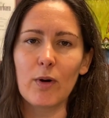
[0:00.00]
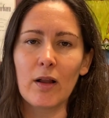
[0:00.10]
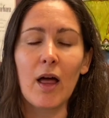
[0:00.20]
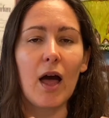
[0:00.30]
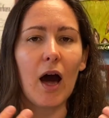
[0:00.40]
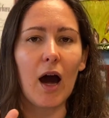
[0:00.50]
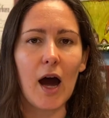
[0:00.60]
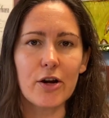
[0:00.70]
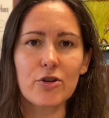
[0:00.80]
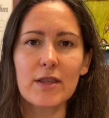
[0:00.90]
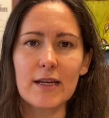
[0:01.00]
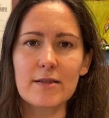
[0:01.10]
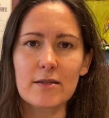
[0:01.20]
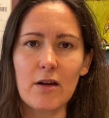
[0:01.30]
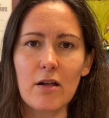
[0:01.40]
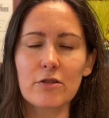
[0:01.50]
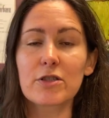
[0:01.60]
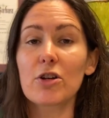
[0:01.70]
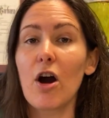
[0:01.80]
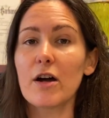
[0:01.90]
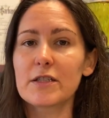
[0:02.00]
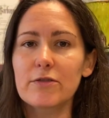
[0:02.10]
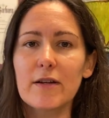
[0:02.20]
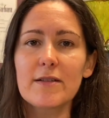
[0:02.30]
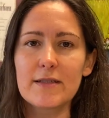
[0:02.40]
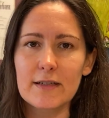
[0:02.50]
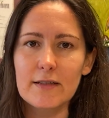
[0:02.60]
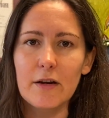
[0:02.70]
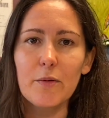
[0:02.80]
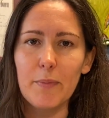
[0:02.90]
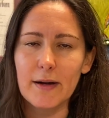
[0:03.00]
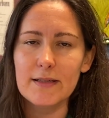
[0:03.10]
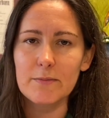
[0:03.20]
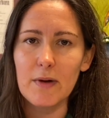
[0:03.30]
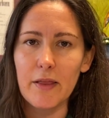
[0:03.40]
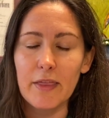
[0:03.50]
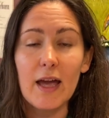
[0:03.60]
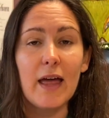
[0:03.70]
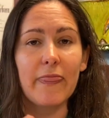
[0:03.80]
Well, $100,000 costs around $600 a month.